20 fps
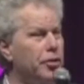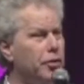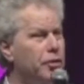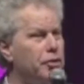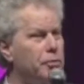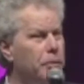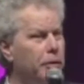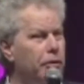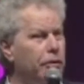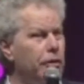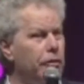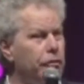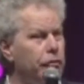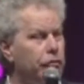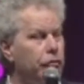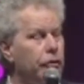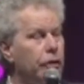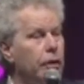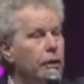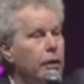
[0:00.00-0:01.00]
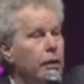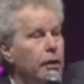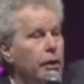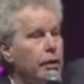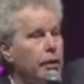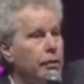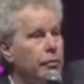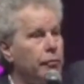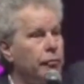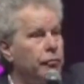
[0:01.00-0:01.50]
experience, it
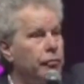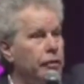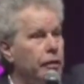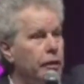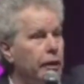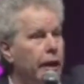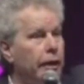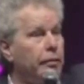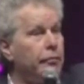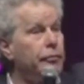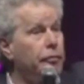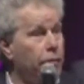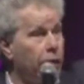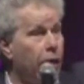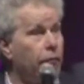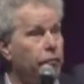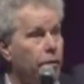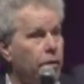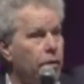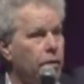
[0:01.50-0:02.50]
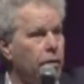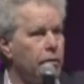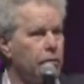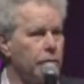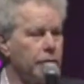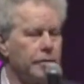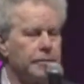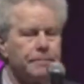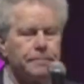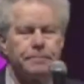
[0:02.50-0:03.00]
can feel like forever,
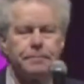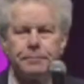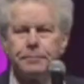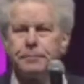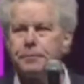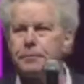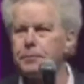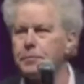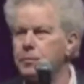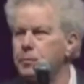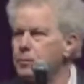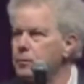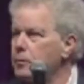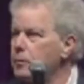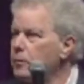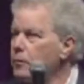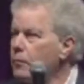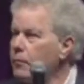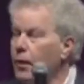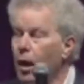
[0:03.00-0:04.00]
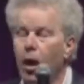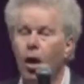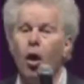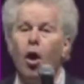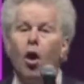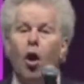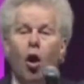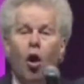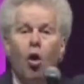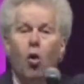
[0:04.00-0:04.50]
right?
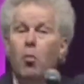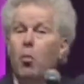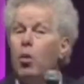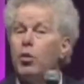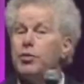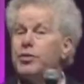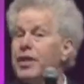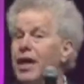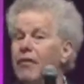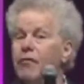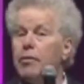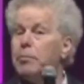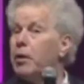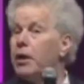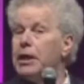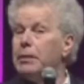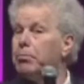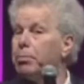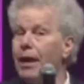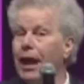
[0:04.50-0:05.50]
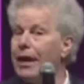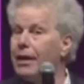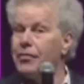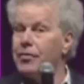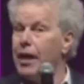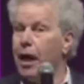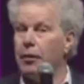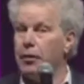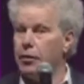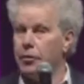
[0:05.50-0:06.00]
Almost everybody blanks
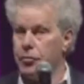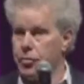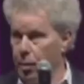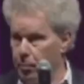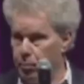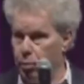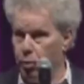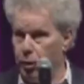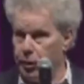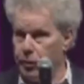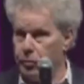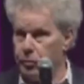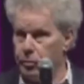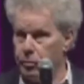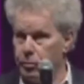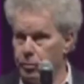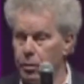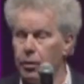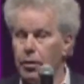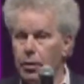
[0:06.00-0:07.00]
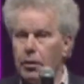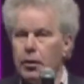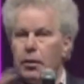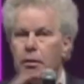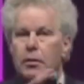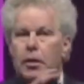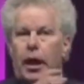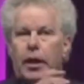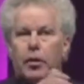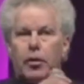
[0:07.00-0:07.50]
out at some point.
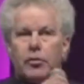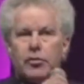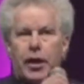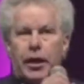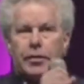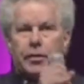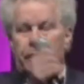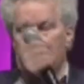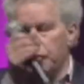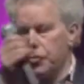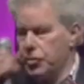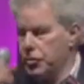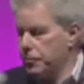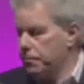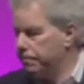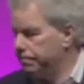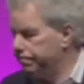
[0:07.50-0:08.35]
Kind of looks like this.